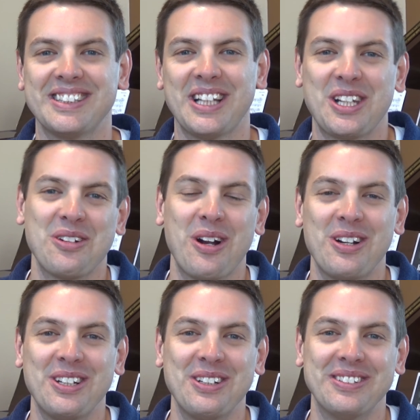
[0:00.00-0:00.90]
like you're
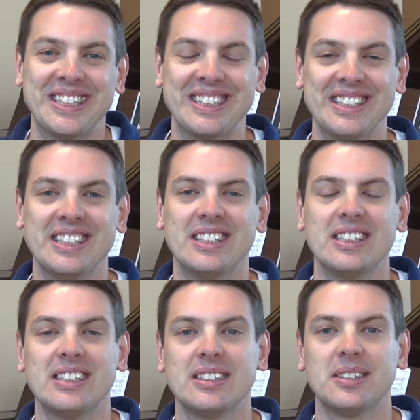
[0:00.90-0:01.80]
already doing.
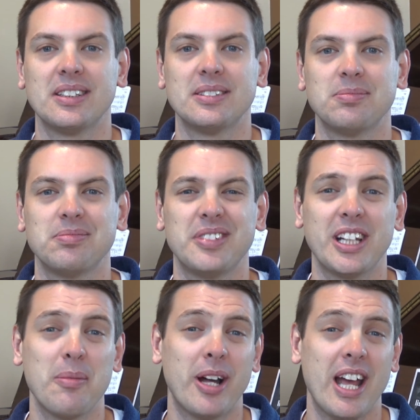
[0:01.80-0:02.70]

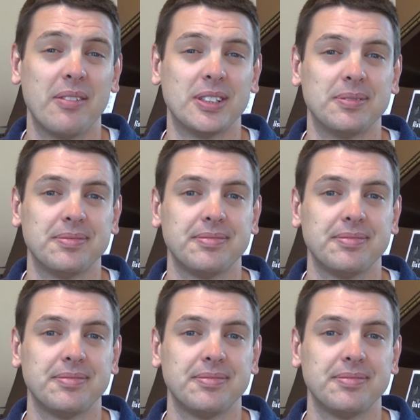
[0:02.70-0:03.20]
Think about heaven.